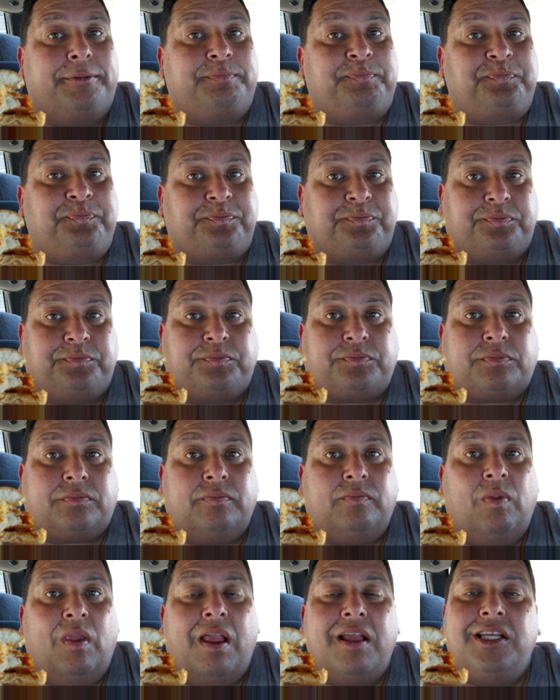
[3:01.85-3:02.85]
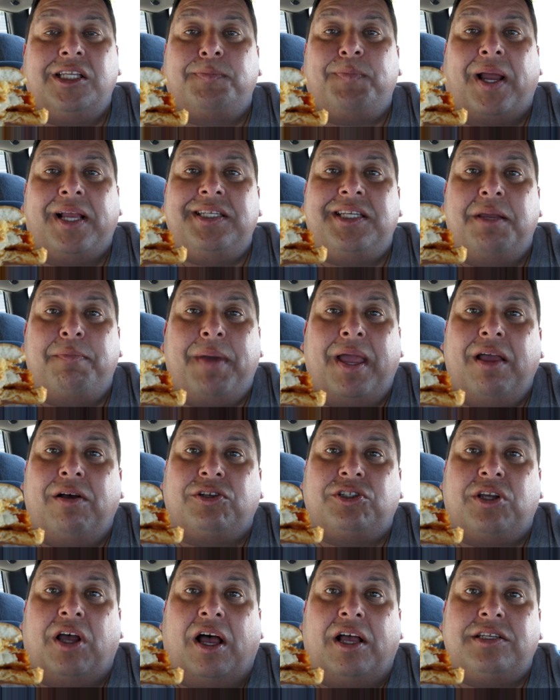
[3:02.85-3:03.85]
Uh, spicy
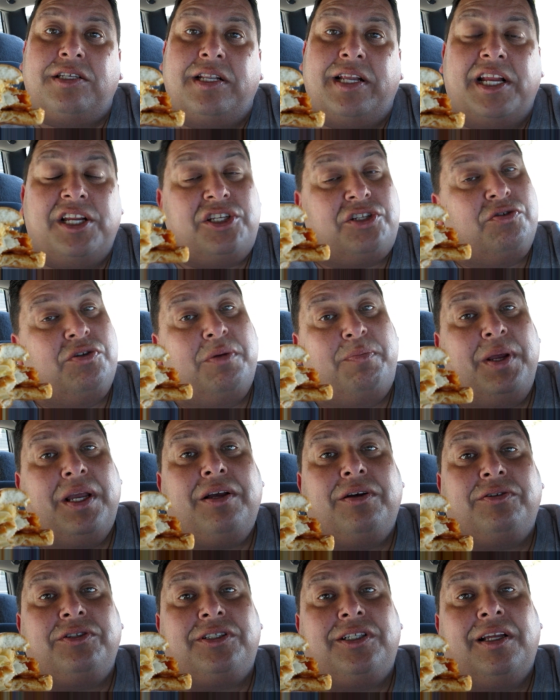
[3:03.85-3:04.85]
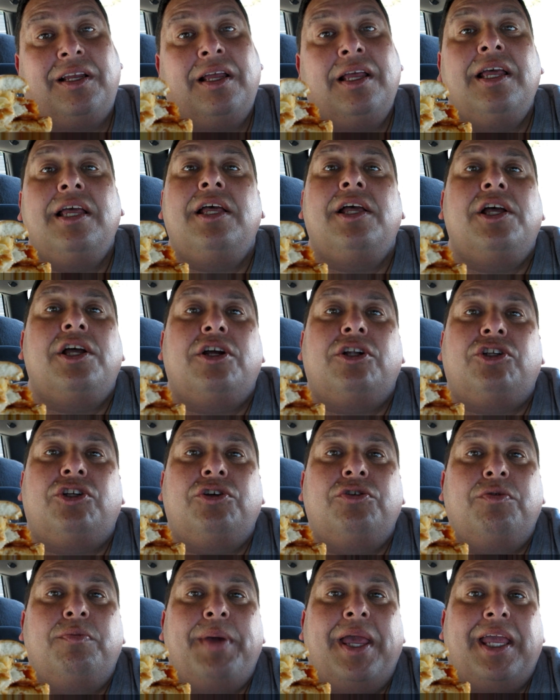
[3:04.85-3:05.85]
mayo sauce and they just threw the pickles
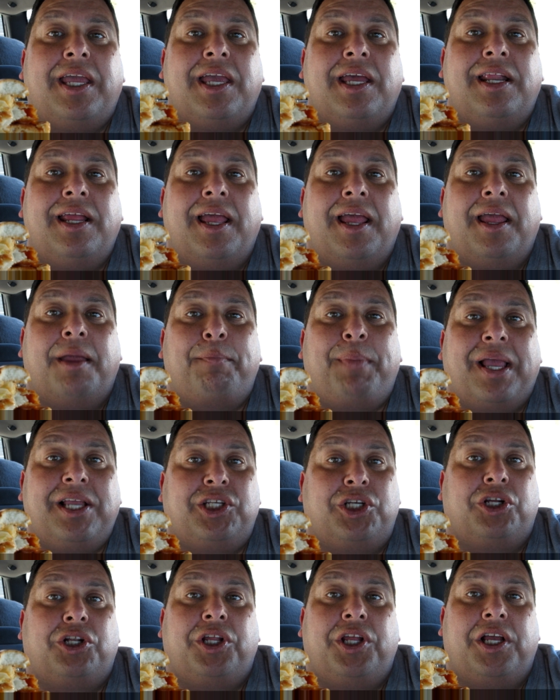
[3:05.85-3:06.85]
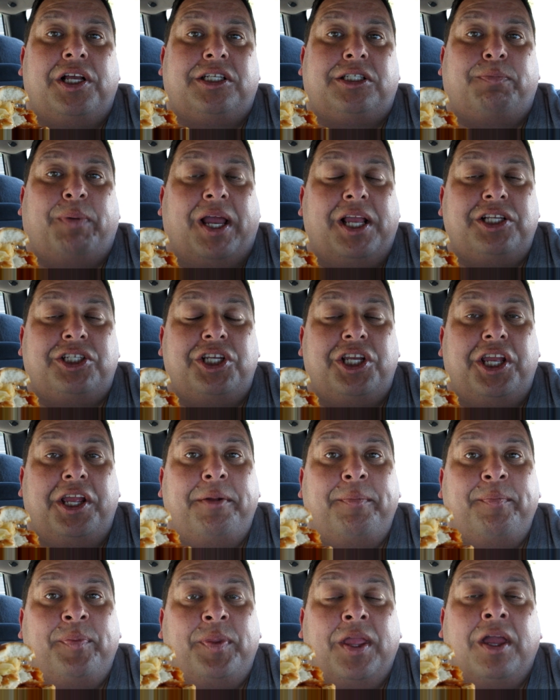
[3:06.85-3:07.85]
to make it a basically a
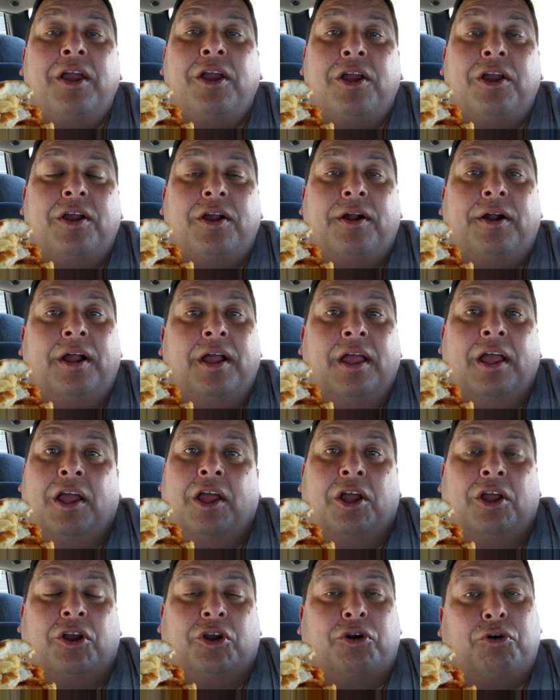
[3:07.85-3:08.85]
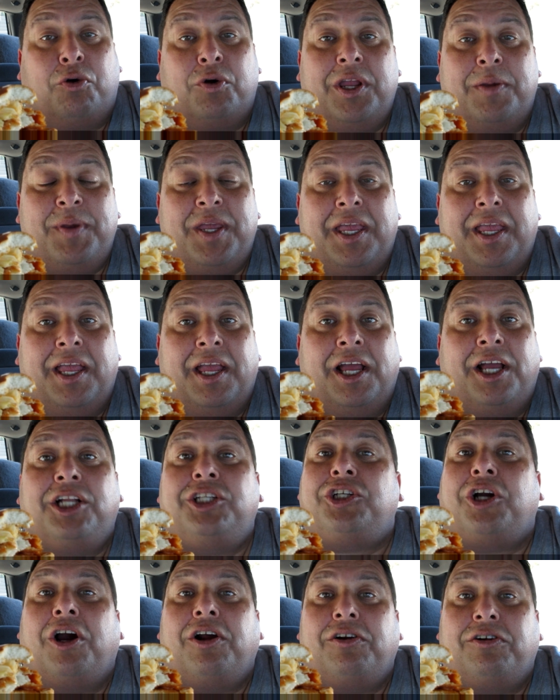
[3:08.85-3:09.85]
spicy creamy
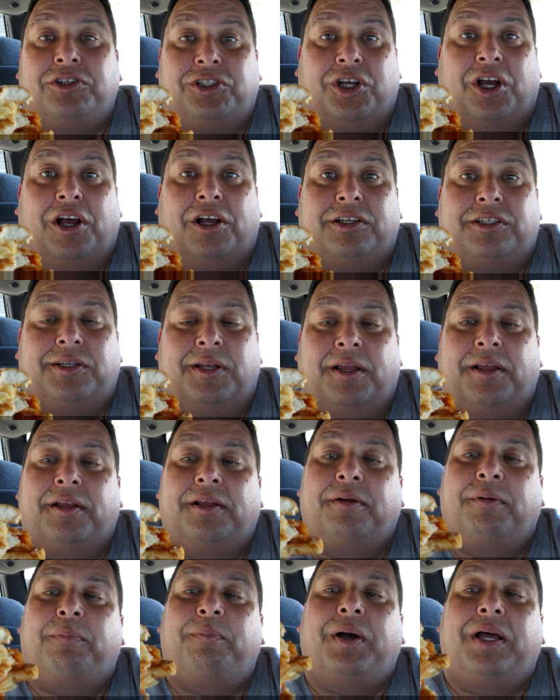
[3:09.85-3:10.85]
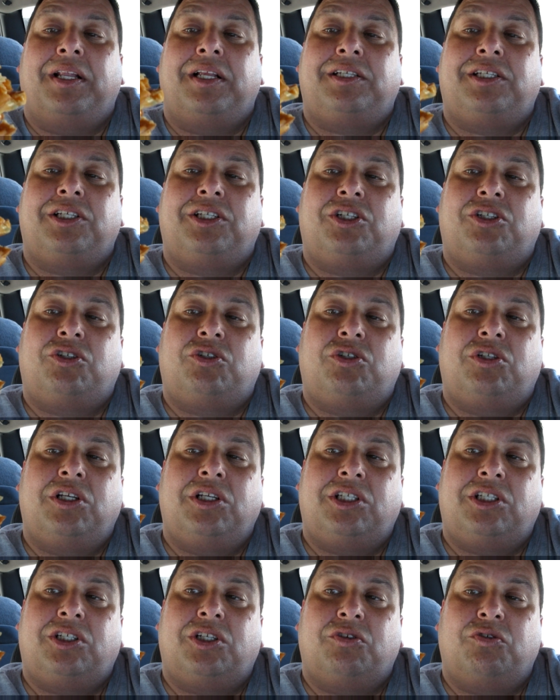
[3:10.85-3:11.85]
tartar sauce but this is
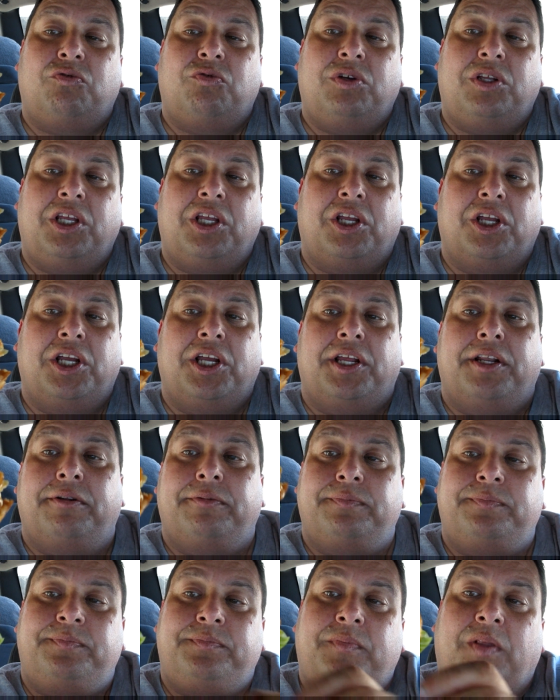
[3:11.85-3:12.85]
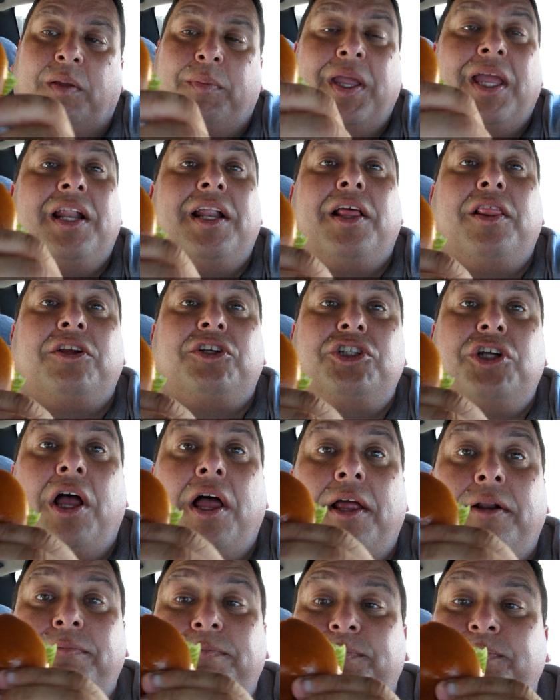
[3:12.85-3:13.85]
this is really good let me get another
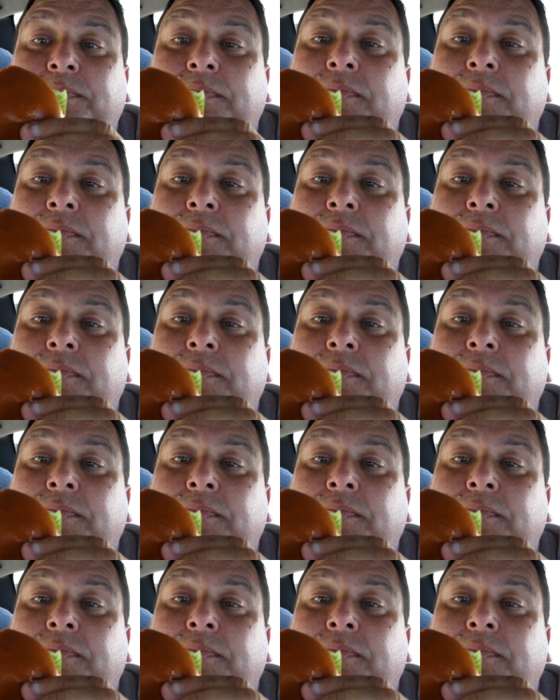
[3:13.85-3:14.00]
shot